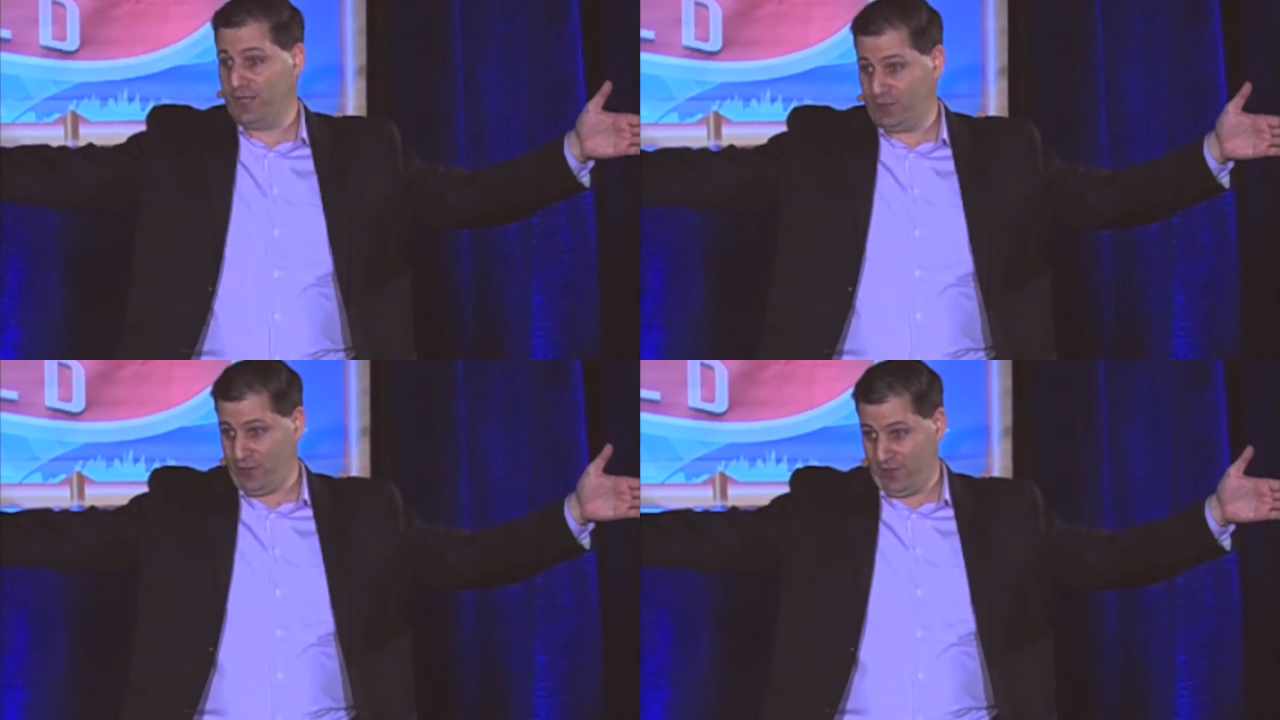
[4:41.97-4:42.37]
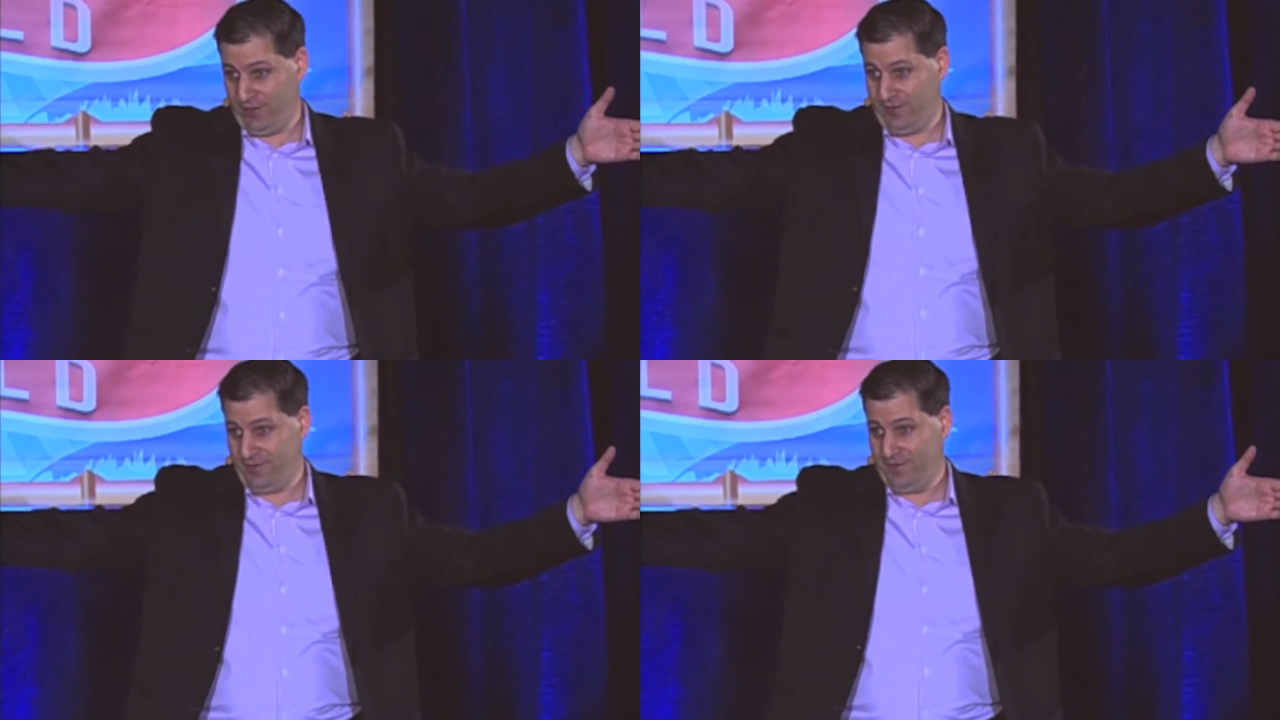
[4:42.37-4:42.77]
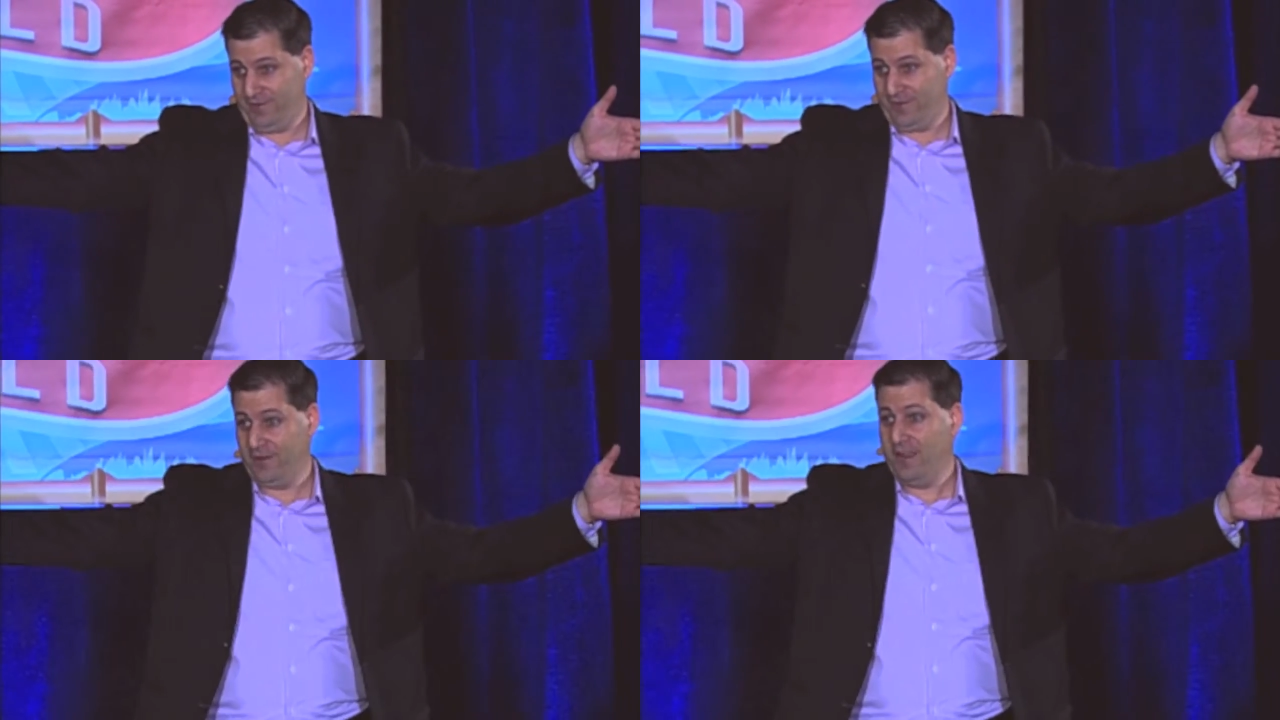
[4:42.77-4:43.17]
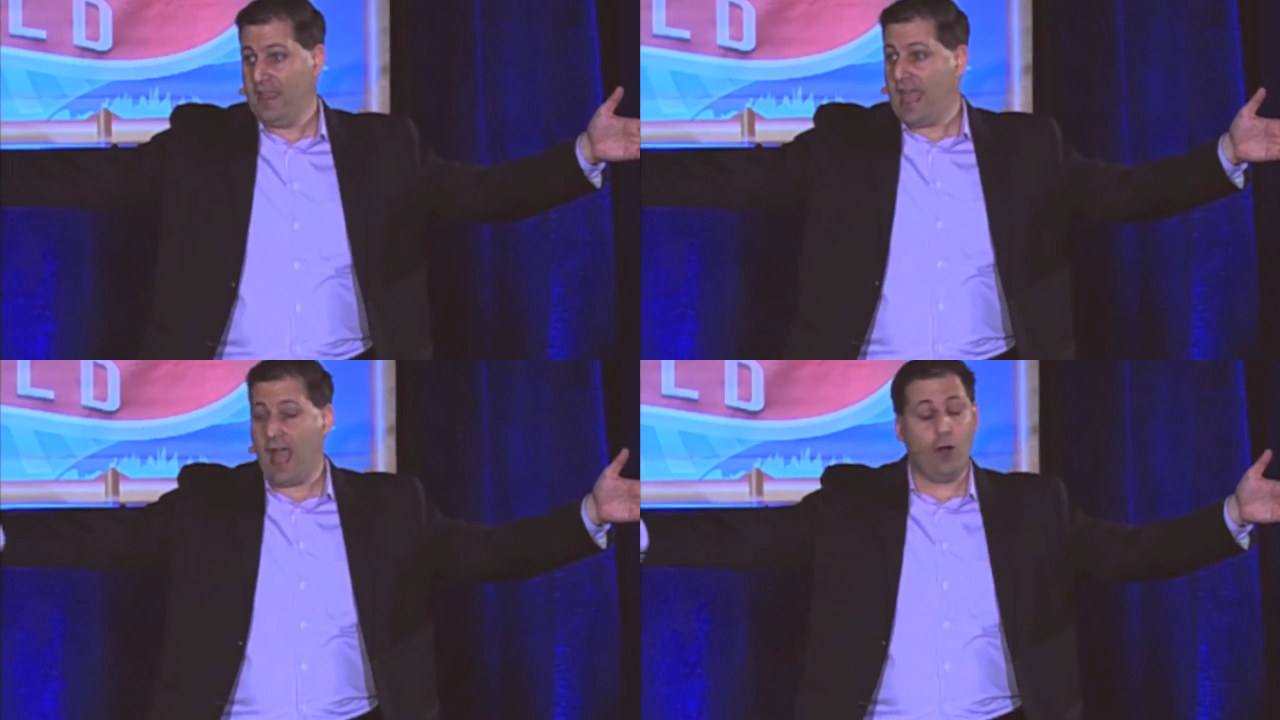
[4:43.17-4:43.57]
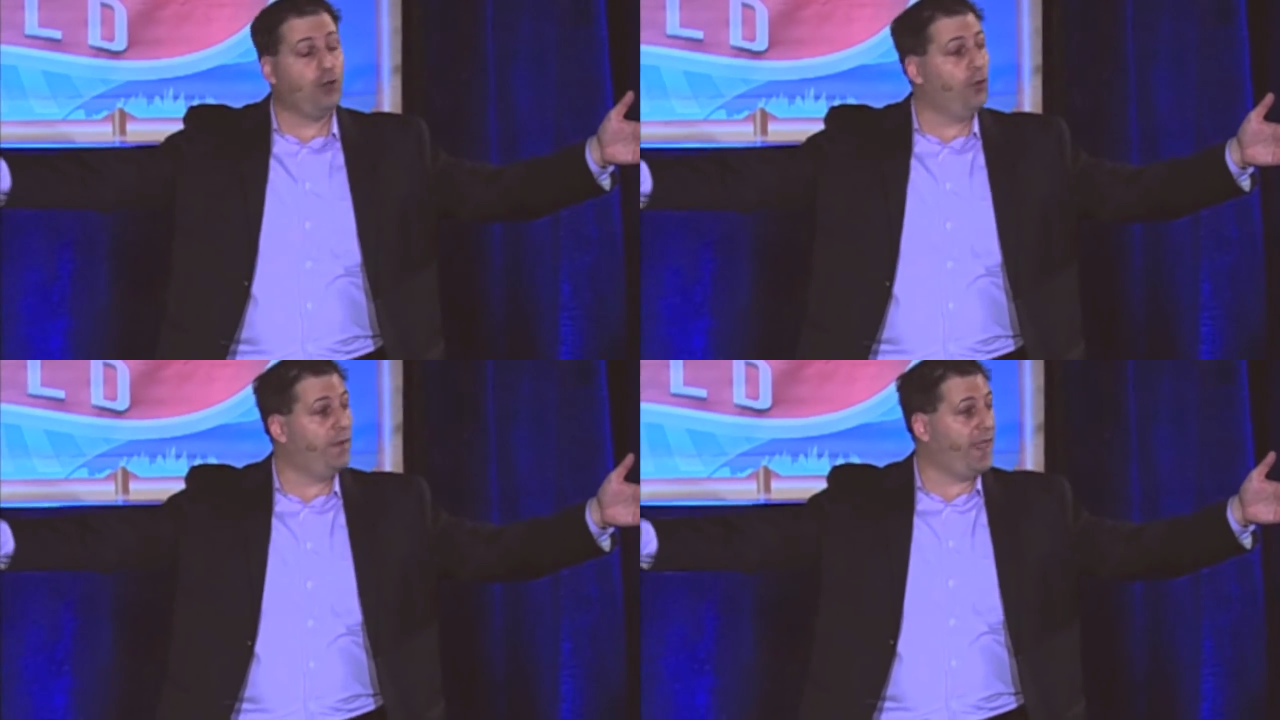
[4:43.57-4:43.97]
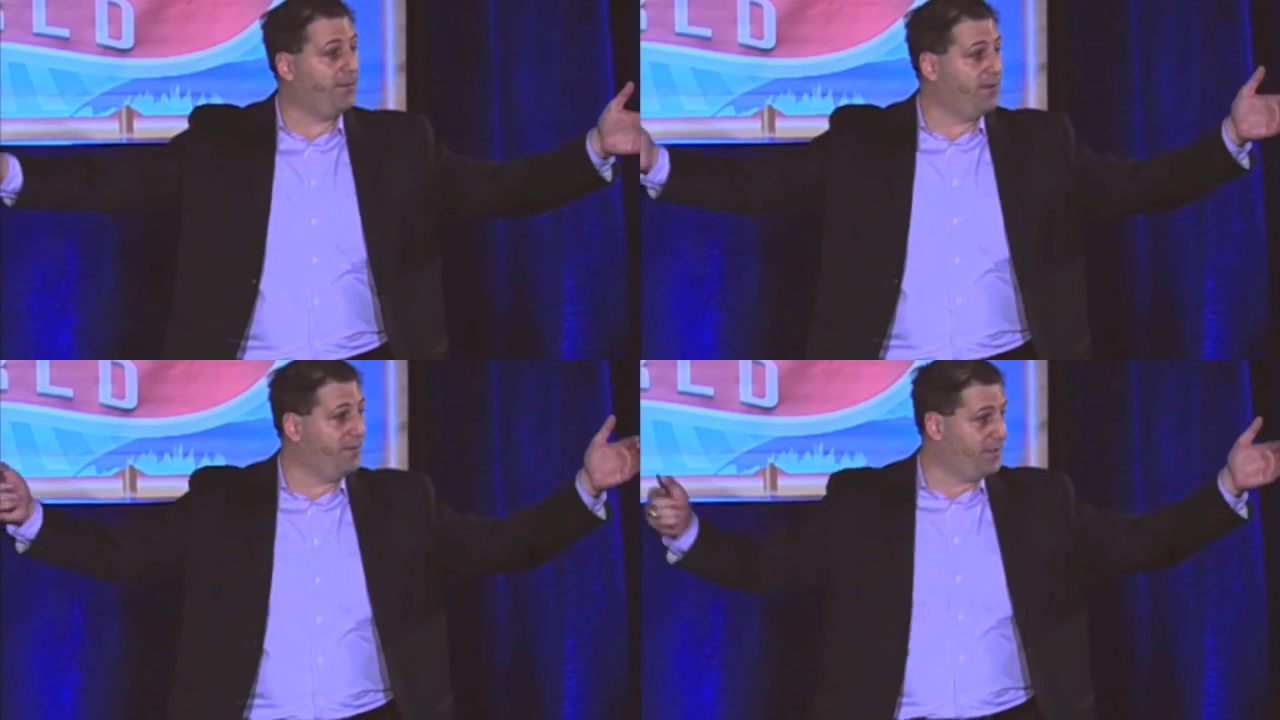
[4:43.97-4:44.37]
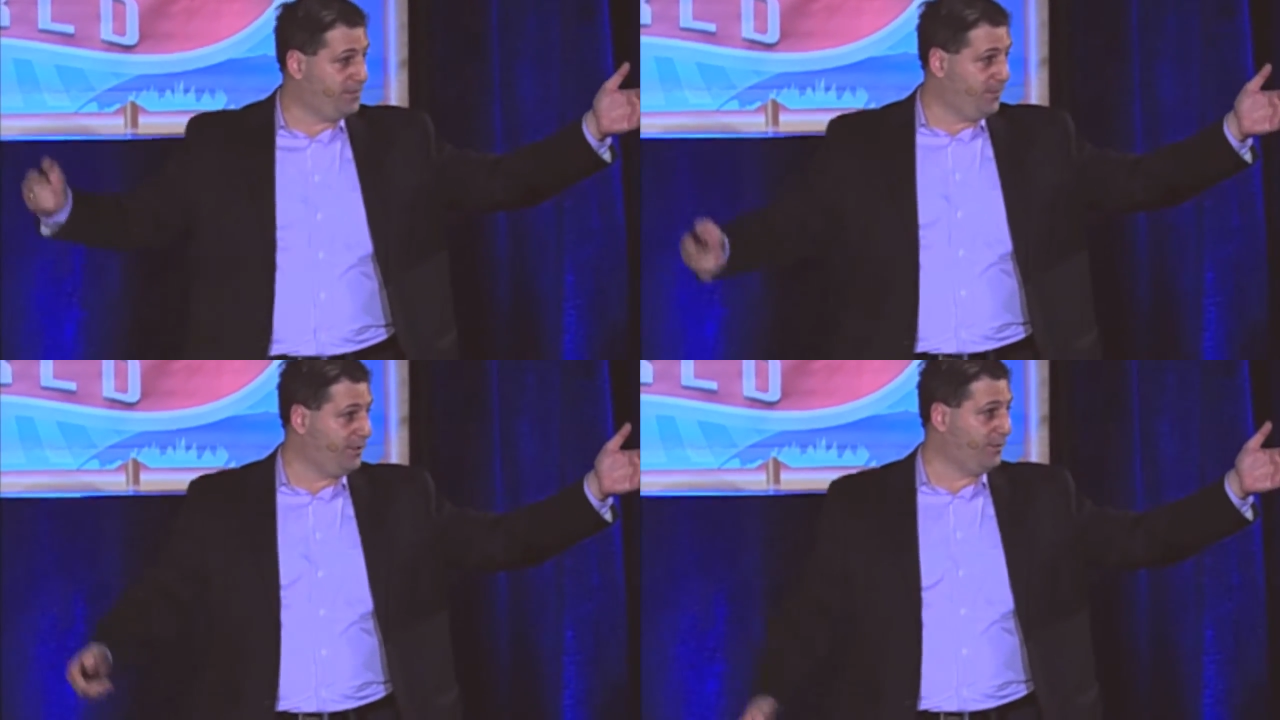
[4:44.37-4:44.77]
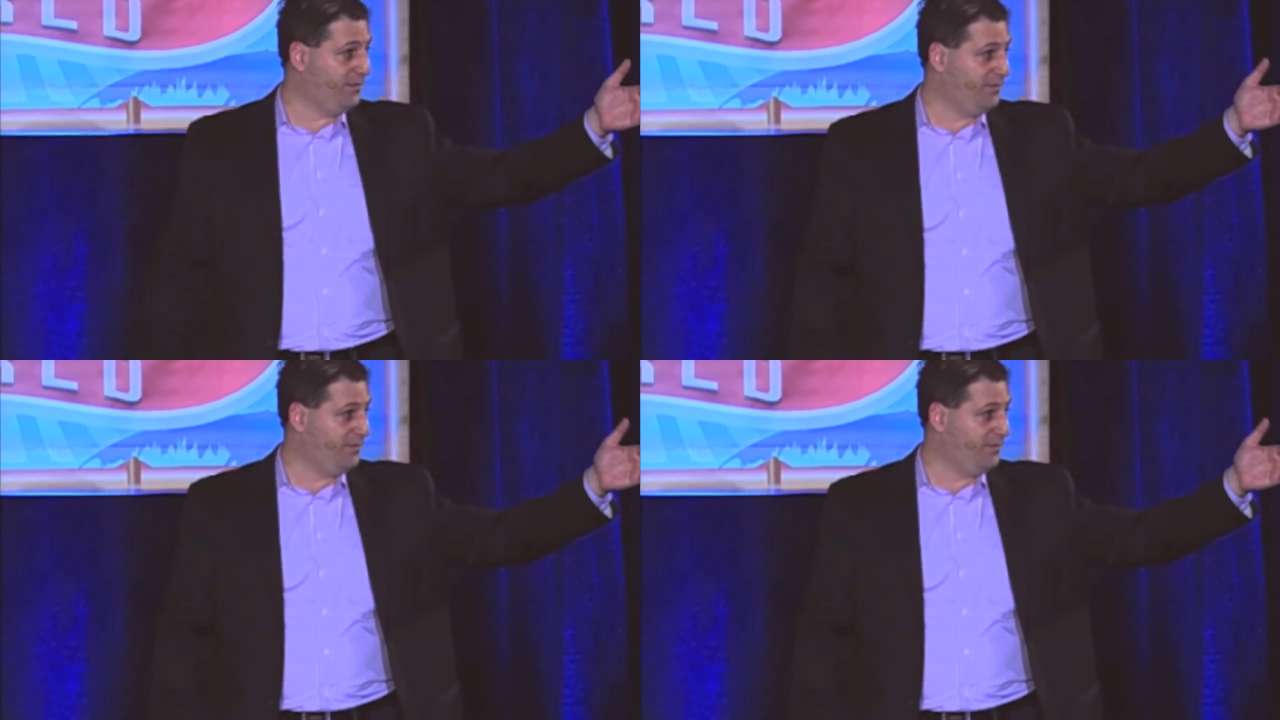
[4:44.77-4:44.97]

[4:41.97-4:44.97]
start. How cool would that be for the speaker?